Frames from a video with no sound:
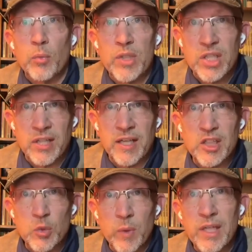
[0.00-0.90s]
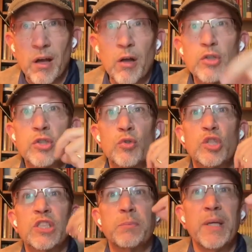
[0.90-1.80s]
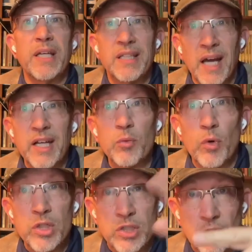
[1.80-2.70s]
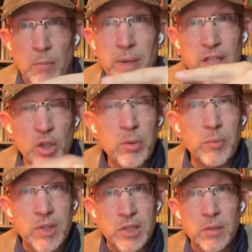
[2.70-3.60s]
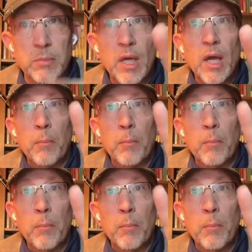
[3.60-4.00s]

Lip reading: which things we also speak, not in words taught by human wisdom,